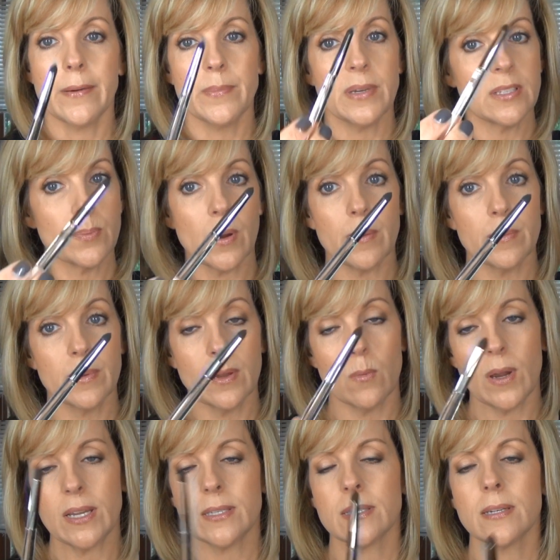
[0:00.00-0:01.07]
is probably a
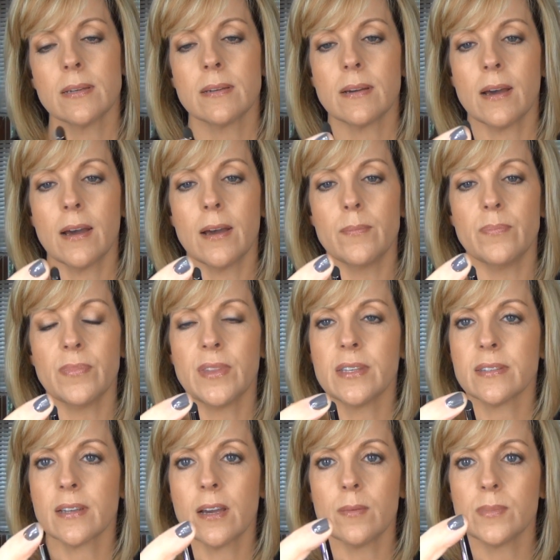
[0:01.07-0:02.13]
waste.
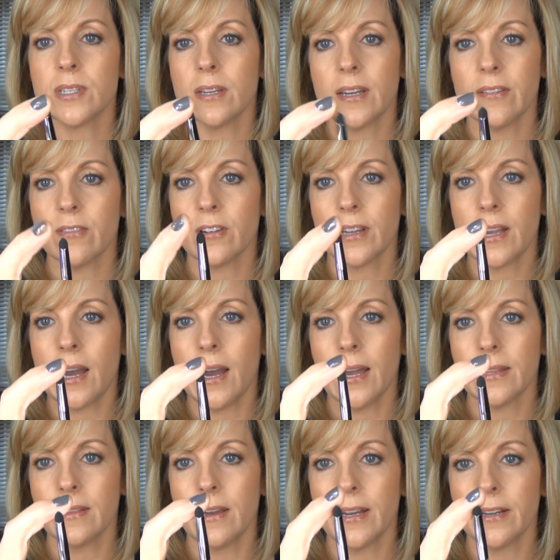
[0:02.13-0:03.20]
This comes on every
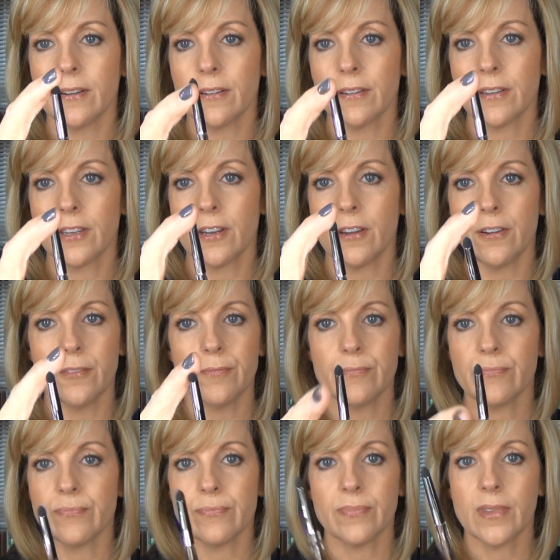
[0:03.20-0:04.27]
eyeliner, you know,
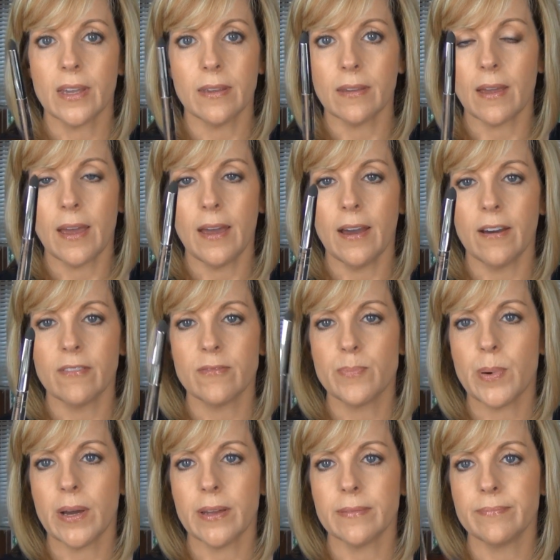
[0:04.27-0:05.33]
that you have.
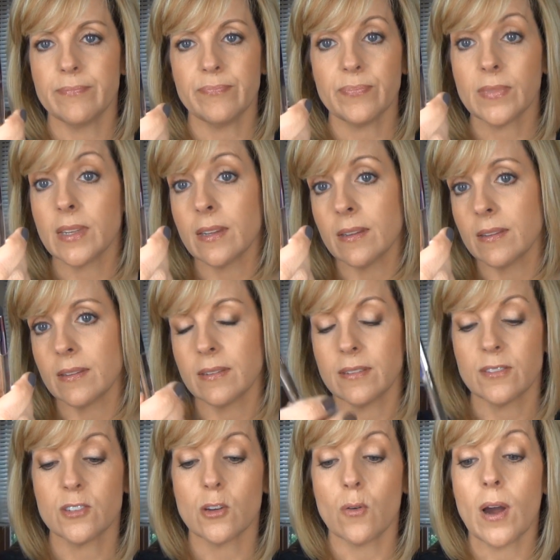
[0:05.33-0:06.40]
But
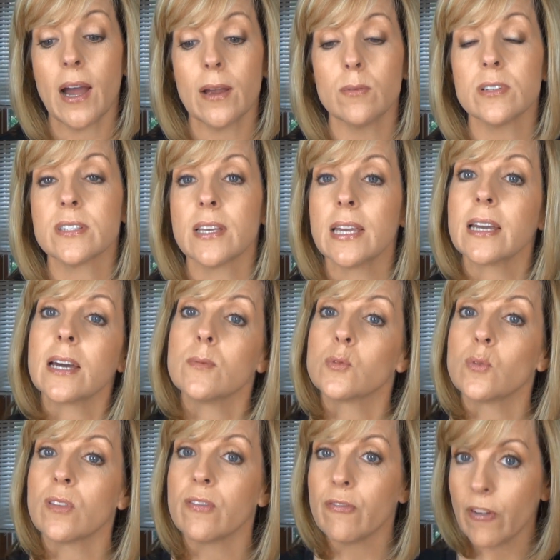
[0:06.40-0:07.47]
so I will say it comes
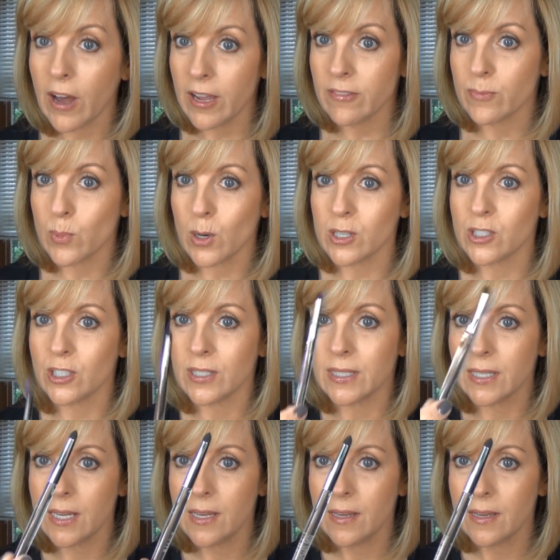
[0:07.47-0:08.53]
with 5
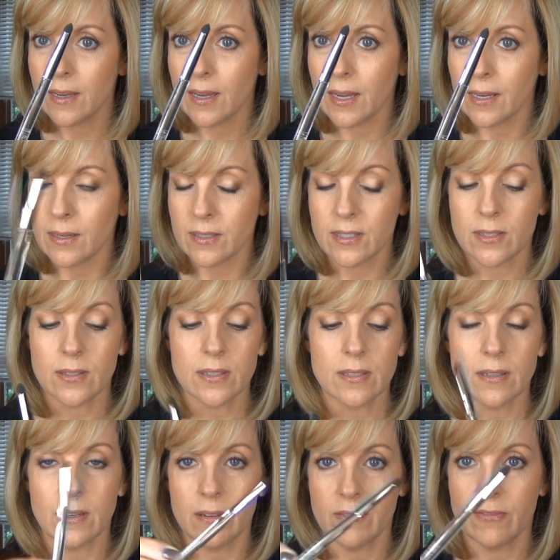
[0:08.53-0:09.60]
brushes and a
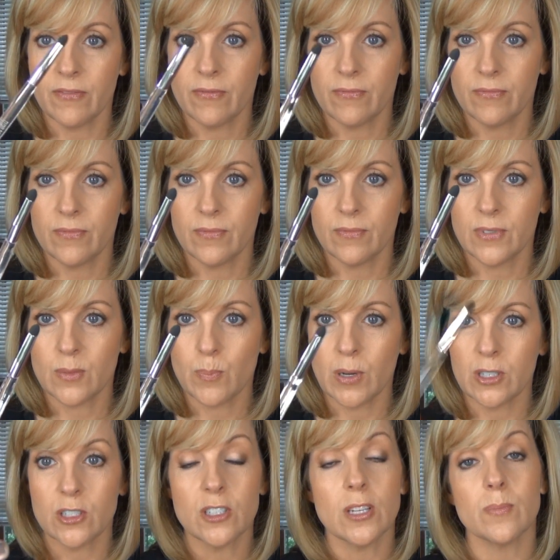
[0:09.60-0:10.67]

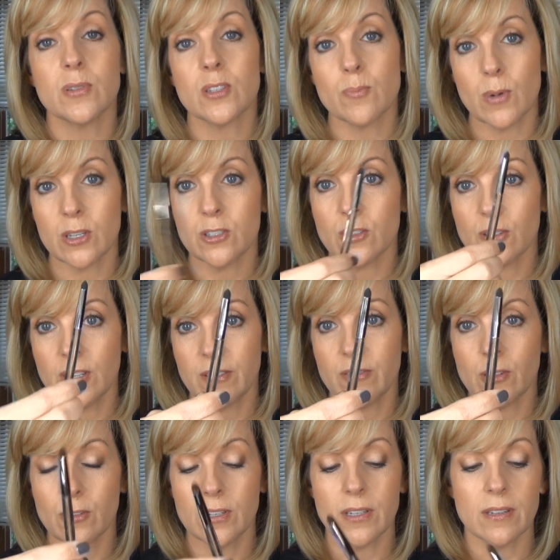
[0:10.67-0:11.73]
sponge tip smudger if
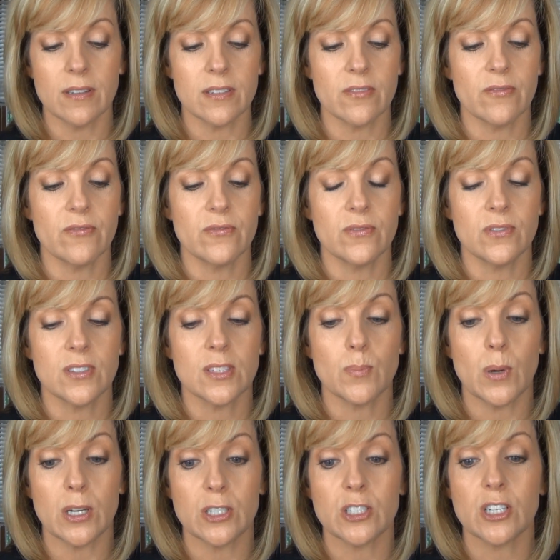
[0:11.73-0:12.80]
you're into the
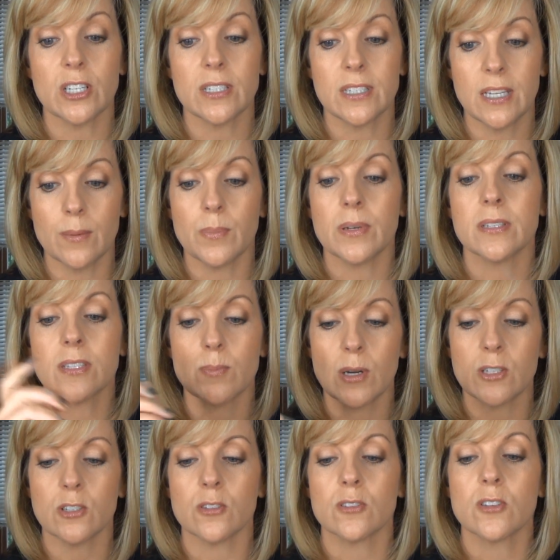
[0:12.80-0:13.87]
sponge tip
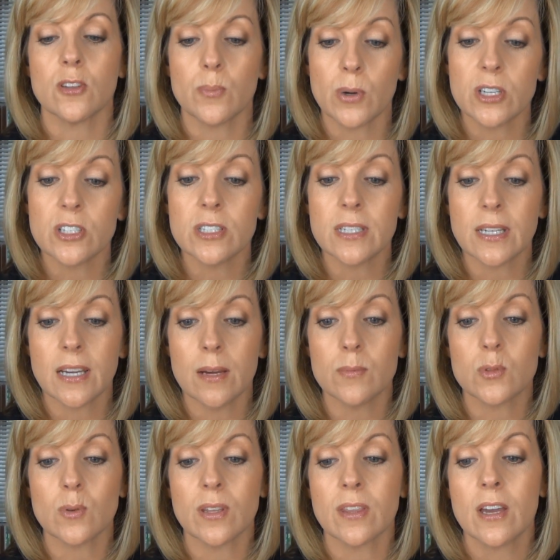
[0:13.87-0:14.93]
smudger. So the brushes it
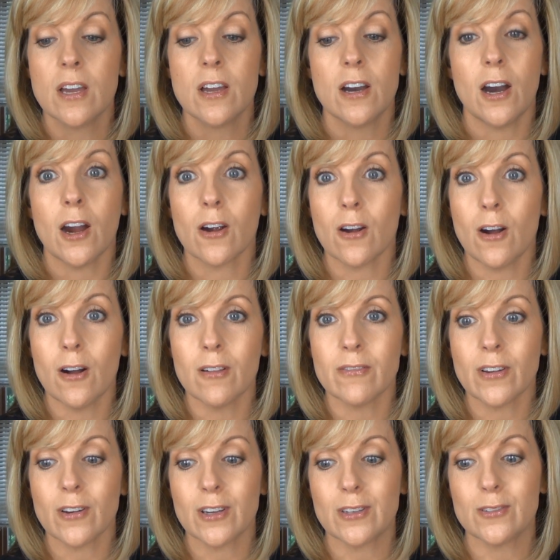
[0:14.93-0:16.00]
comes with are all
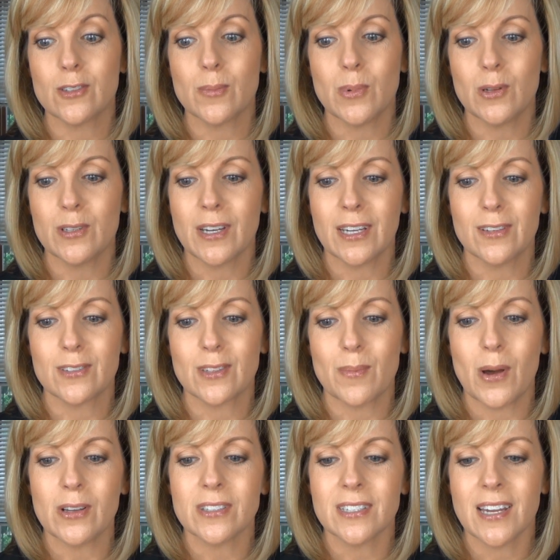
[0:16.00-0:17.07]
very usable, and I use them
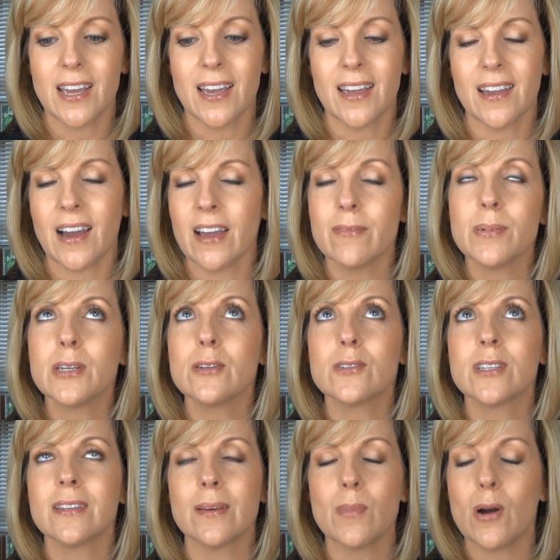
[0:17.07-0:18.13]
all today. I've been
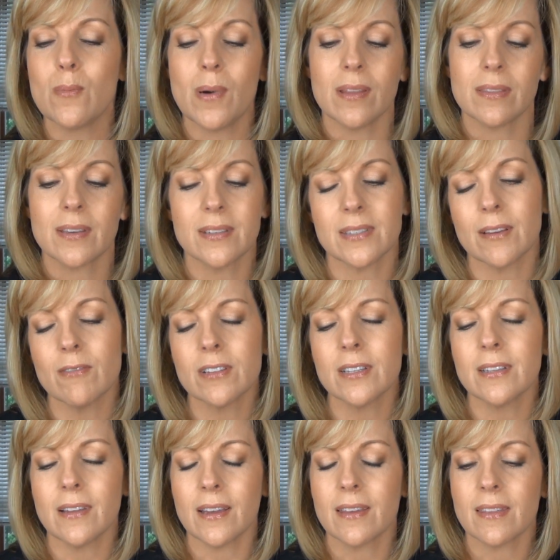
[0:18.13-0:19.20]
using them all month because I
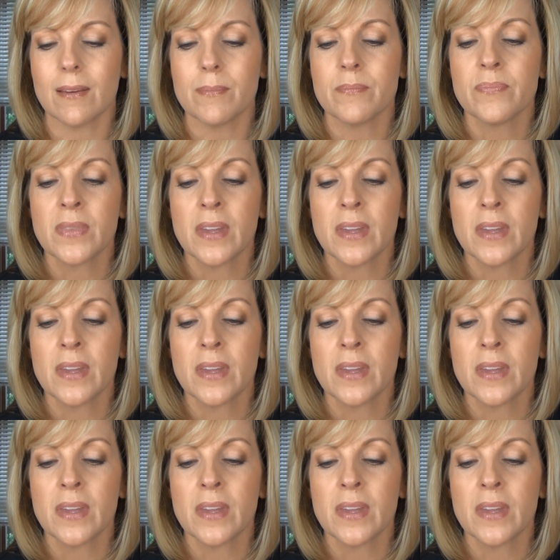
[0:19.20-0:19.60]
really like them.